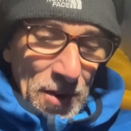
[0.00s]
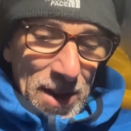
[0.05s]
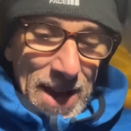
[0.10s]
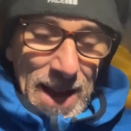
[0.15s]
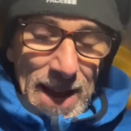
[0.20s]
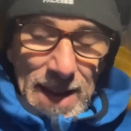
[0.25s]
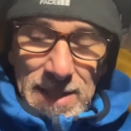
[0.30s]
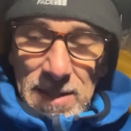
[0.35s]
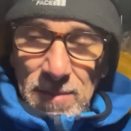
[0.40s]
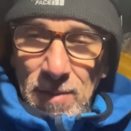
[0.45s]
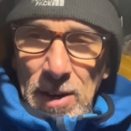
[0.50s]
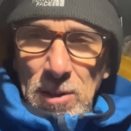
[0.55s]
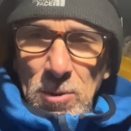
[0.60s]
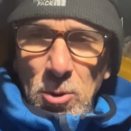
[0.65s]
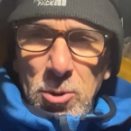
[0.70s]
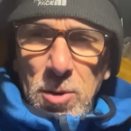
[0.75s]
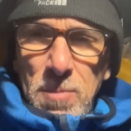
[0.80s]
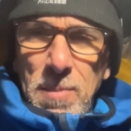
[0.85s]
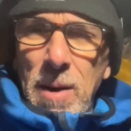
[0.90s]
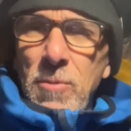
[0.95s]
is, I've had a look
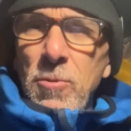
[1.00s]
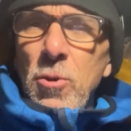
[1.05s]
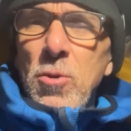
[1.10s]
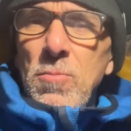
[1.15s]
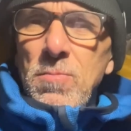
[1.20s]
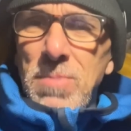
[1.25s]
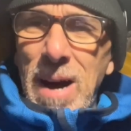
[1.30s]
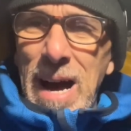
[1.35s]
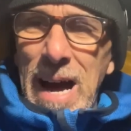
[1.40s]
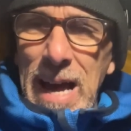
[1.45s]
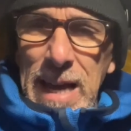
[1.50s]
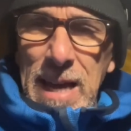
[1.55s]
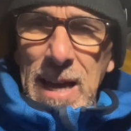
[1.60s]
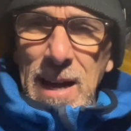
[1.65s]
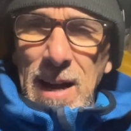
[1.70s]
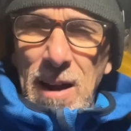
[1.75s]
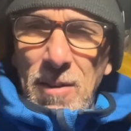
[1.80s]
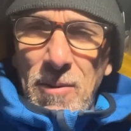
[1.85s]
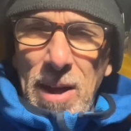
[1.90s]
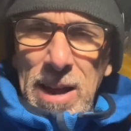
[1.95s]
at my route back.
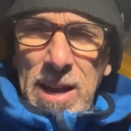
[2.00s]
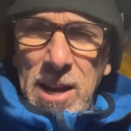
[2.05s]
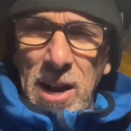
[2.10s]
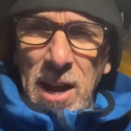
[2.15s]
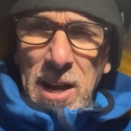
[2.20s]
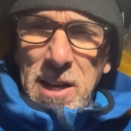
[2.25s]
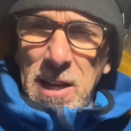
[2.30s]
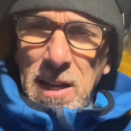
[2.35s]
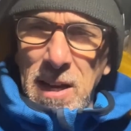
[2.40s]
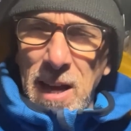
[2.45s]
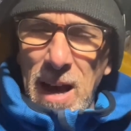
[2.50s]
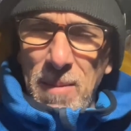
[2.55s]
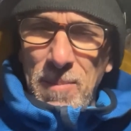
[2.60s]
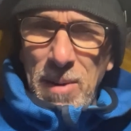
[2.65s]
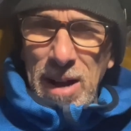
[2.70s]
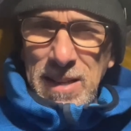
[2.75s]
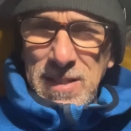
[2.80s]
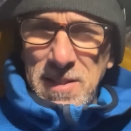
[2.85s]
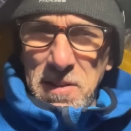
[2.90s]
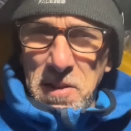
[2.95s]
I reckon I can get
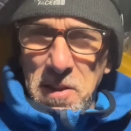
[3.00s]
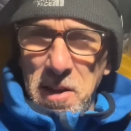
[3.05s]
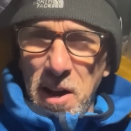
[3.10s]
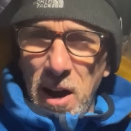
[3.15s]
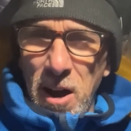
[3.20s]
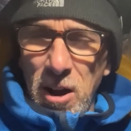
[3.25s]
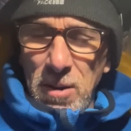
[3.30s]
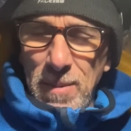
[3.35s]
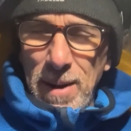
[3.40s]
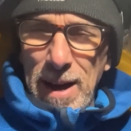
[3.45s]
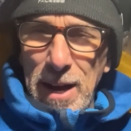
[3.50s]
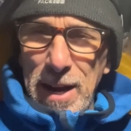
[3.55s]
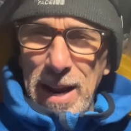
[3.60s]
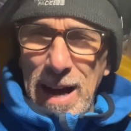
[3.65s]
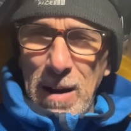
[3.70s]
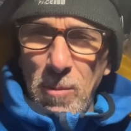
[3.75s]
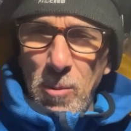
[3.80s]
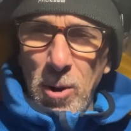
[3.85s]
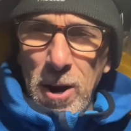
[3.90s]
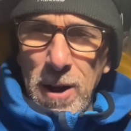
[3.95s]
back to the car in about an
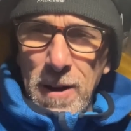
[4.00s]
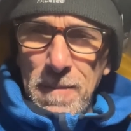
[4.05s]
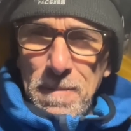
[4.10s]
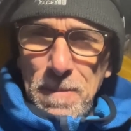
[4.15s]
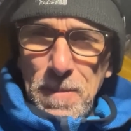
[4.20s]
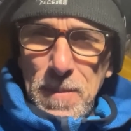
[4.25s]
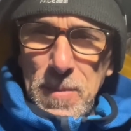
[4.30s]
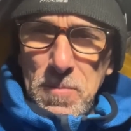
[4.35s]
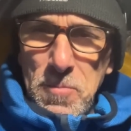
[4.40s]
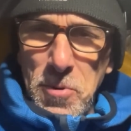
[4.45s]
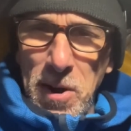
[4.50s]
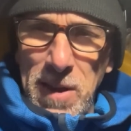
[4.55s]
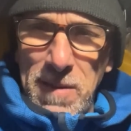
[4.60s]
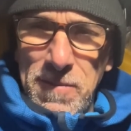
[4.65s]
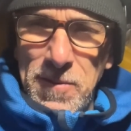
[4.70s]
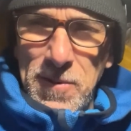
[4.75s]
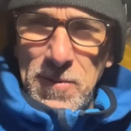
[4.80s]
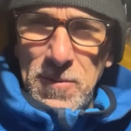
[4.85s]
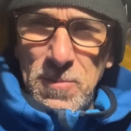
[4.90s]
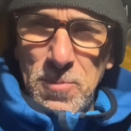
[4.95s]
hour.
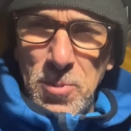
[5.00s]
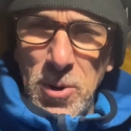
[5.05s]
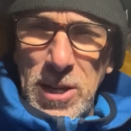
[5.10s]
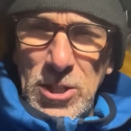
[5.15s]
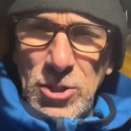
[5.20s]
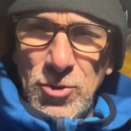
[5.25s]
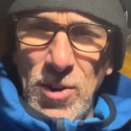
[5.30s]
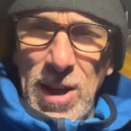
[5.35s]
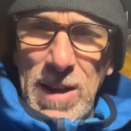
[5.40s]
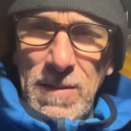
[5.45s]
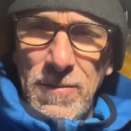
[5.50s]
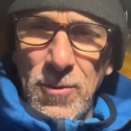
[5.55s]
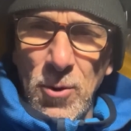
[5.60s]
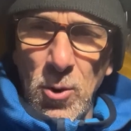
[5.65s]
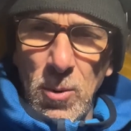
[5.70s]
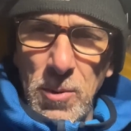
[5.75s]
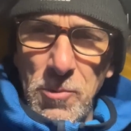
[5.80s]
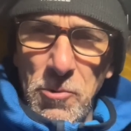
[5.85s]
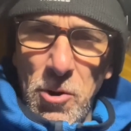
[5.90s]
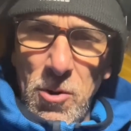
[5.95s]
Pretty
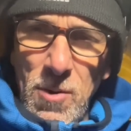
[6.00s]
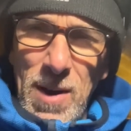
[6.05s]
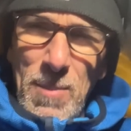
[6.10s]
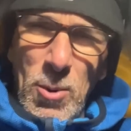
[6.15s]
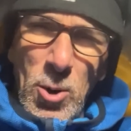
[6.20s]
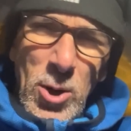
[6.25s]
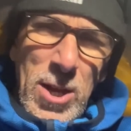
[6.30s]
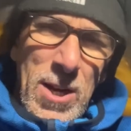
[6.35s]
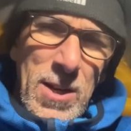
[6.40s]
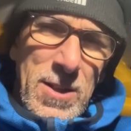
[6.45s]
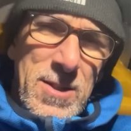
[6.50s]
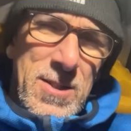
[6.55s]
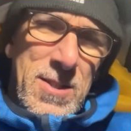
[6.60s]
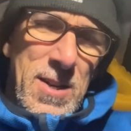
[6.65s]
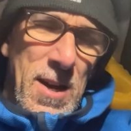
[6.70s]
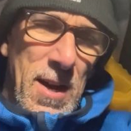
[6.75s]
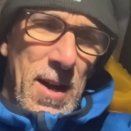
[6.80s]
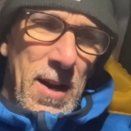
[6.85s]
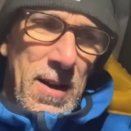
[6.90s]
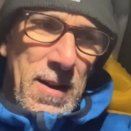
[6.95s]
straightforward route. I'm only at
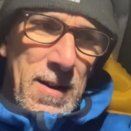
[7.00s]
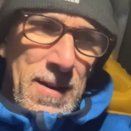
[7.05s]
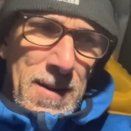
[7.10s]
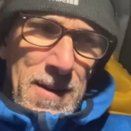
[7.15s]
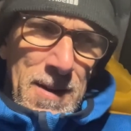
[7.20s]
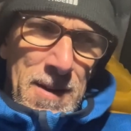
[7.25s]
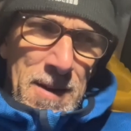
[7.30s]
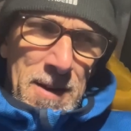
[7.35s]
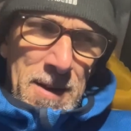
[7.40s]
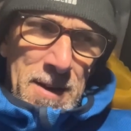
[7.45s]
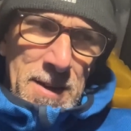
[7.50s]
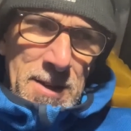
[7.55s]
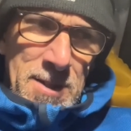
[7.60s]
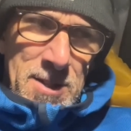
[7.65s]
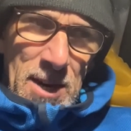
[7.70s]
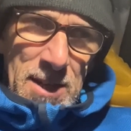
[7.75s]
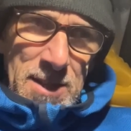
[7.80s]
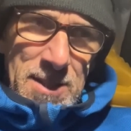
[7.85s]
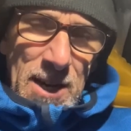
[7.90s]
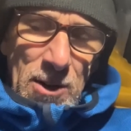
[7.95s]

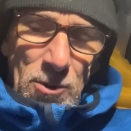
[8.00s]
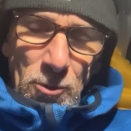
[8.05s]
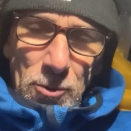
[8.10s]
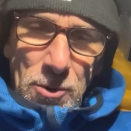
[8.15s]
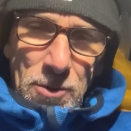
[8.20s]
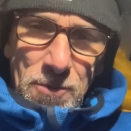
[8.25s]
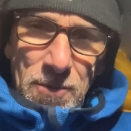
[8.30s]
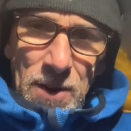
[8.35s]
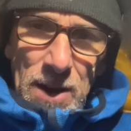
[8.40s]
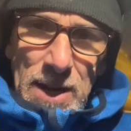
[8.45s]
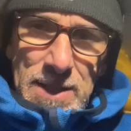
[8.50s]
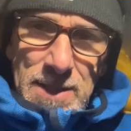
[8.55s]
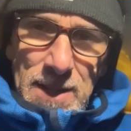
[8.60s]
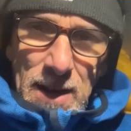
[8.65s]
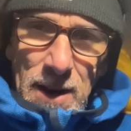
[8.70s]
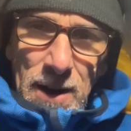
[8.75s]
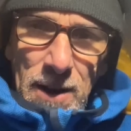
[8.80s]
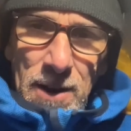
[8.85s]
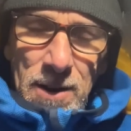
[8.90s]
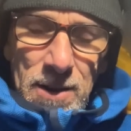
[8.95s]
1600 feet
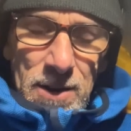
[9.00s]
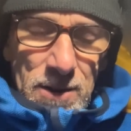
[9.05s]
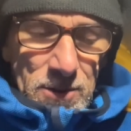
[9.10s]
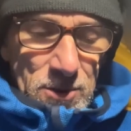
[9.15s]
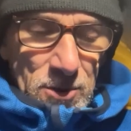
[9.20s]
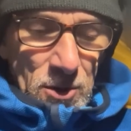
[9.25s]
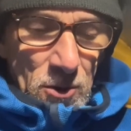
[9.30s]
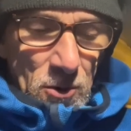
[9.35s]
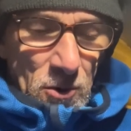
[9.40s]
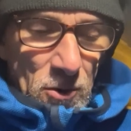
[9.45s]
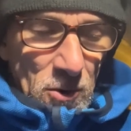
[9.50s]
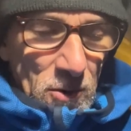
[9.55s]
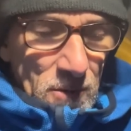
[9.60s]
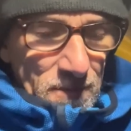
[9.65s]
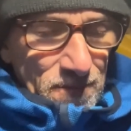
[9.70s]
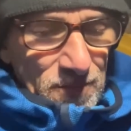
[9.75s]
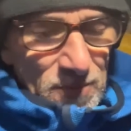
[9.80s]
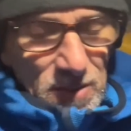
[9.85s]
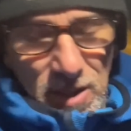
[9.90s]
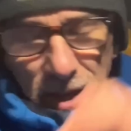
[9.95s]
here, so
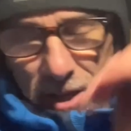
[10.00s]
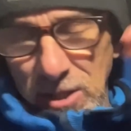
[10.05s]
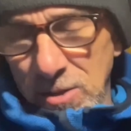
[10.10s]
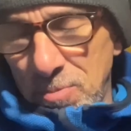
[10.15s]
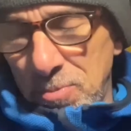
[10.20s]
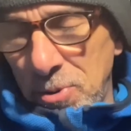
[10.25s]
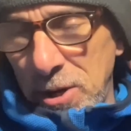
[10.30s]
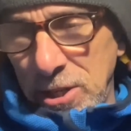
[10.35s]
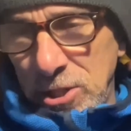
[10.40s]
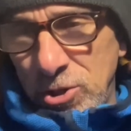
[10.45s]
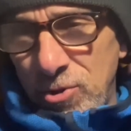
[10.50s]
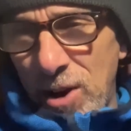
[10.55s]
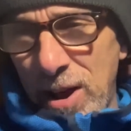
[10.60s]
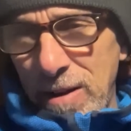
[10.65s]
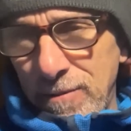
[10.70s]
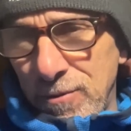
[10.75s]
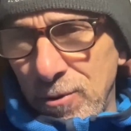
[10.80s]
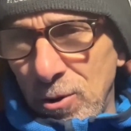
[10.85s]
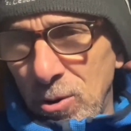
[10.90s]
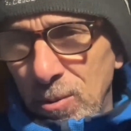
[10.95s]
it's a pretty
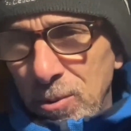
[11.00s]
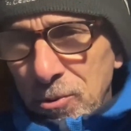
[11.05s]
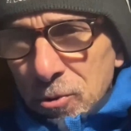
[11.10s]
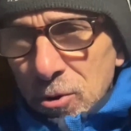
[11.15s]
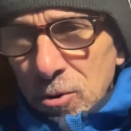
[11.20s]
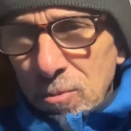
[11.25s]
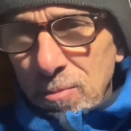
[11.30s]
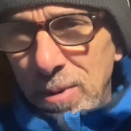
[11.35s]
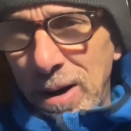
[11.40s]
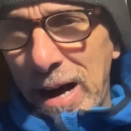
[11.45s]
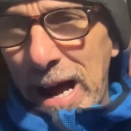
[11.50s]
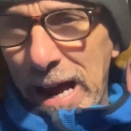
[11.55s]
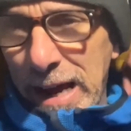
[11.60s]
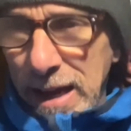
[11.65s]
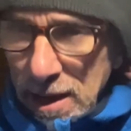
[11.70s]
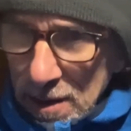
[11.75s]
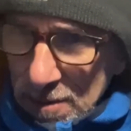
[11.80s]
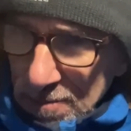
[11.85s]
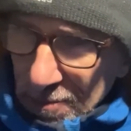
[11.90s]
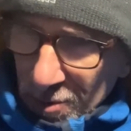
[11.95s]
straightforward route back.
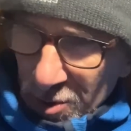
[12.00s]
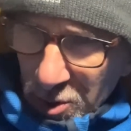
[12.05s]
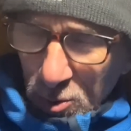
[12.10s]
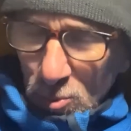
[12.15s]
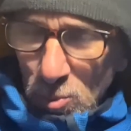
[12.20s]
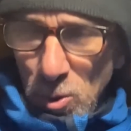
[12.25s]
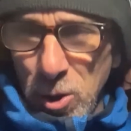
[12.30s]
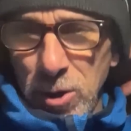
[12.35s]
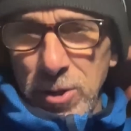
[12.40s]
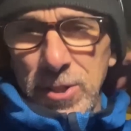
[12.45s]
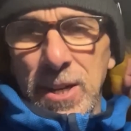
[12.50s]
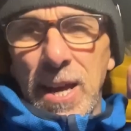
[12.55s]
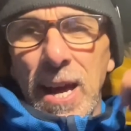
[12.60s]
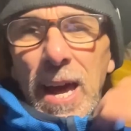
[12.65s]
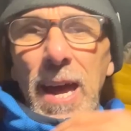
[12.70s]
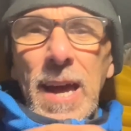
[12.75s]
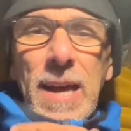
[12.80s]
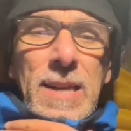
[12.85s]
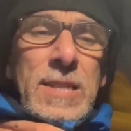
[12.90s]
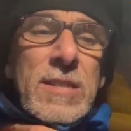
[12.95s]
So worst
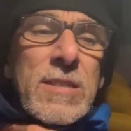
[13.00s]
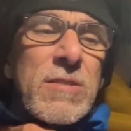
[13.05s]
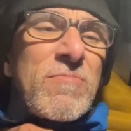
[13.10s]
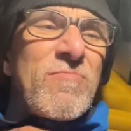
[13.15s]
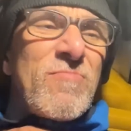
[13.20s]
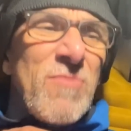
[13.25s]
case,